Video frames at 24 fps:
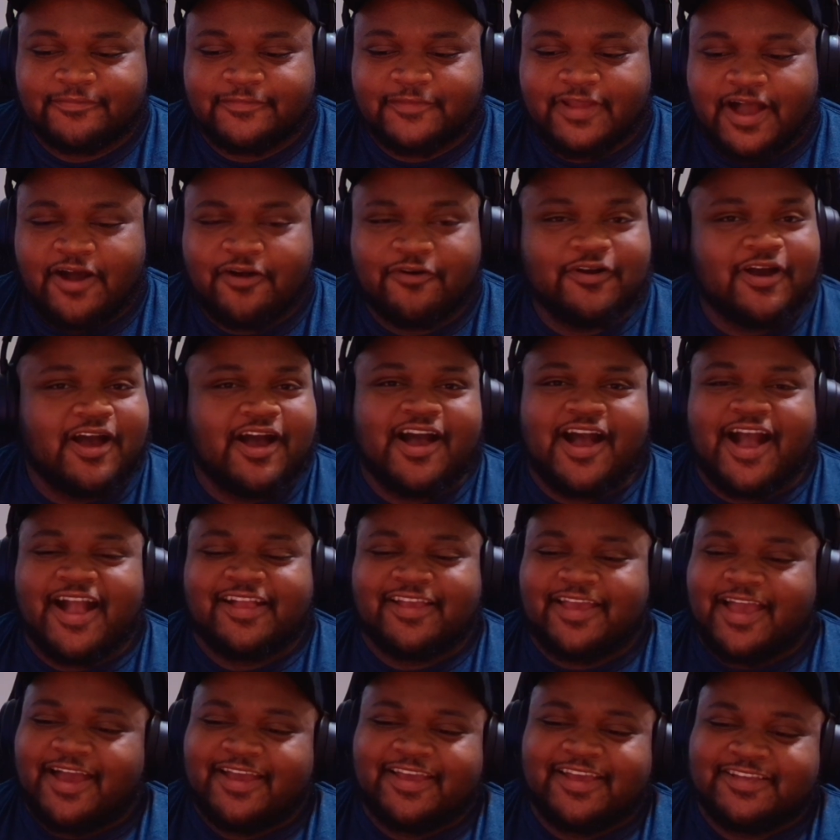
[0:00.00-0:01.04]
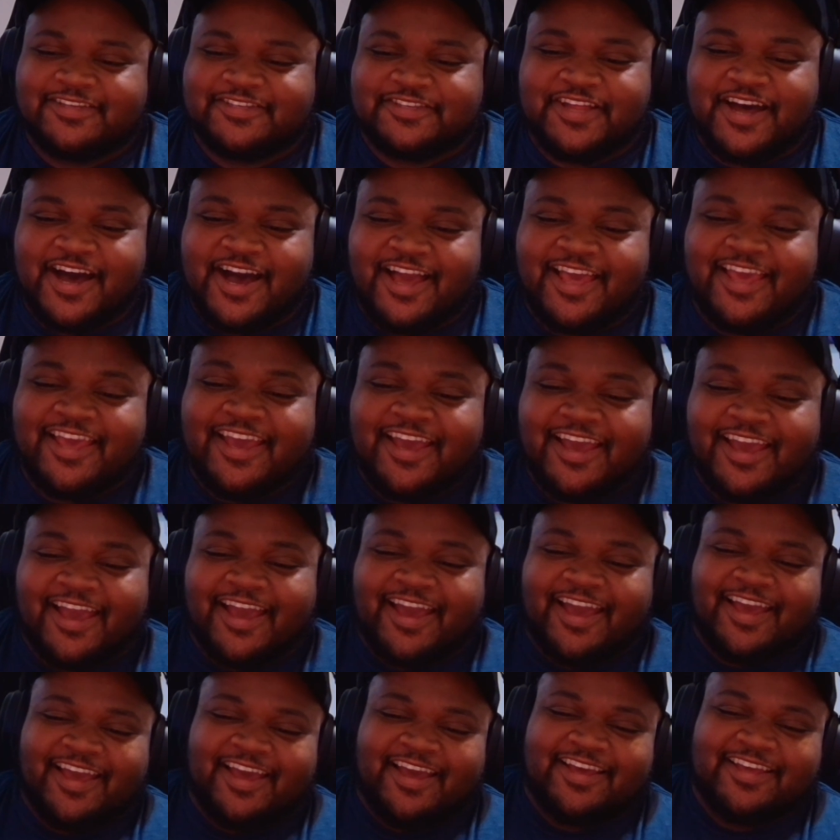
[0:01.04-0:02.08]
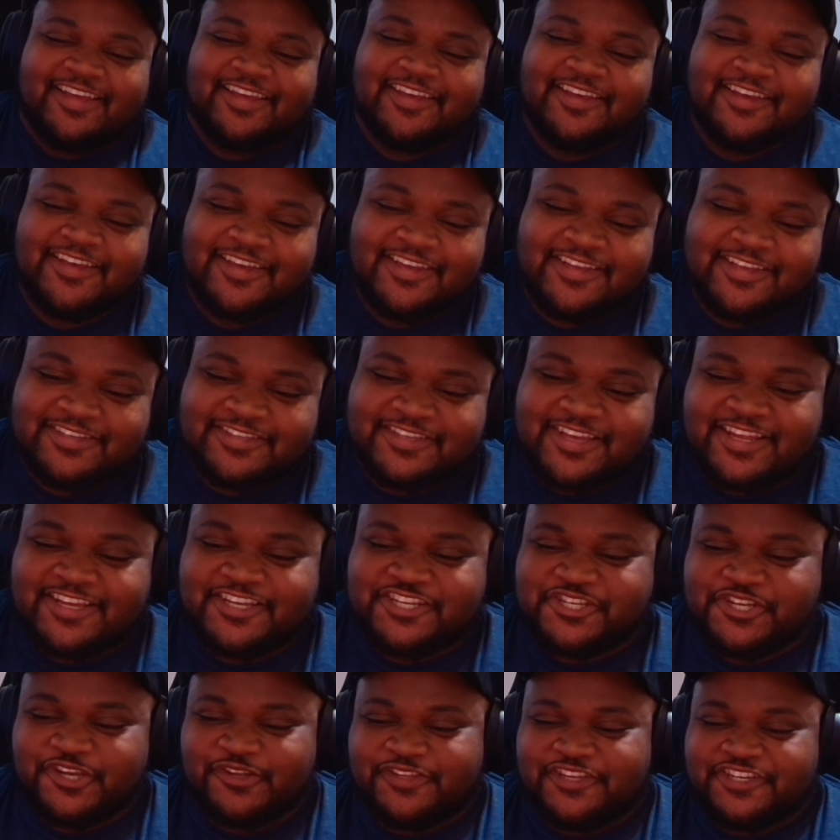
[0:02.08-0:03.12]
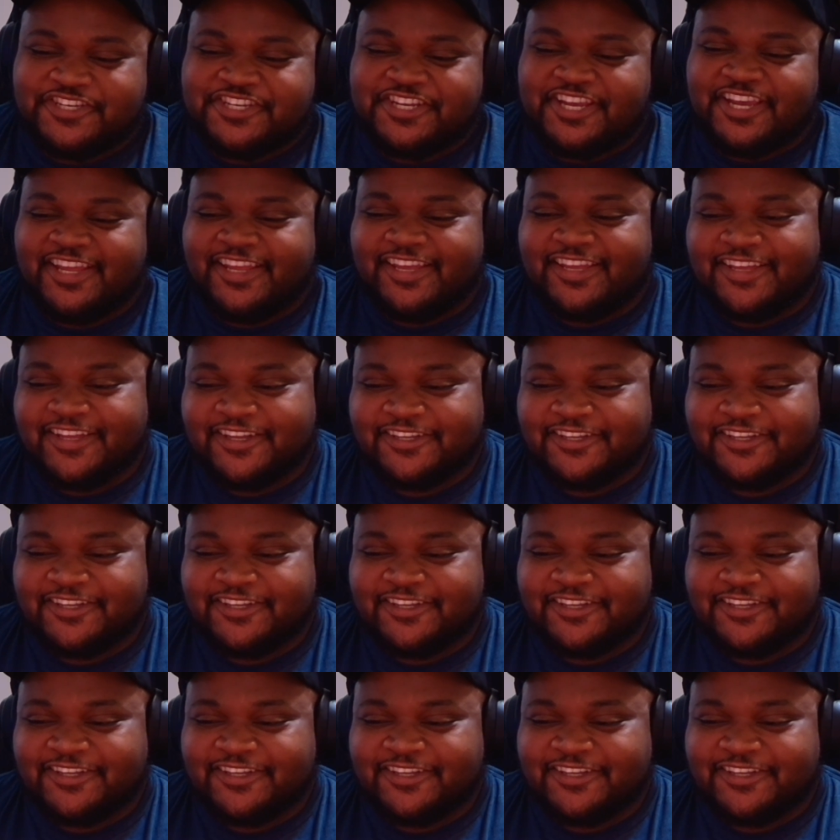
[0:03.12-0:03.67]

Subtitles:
I guess not. He's gonna shoot the shit.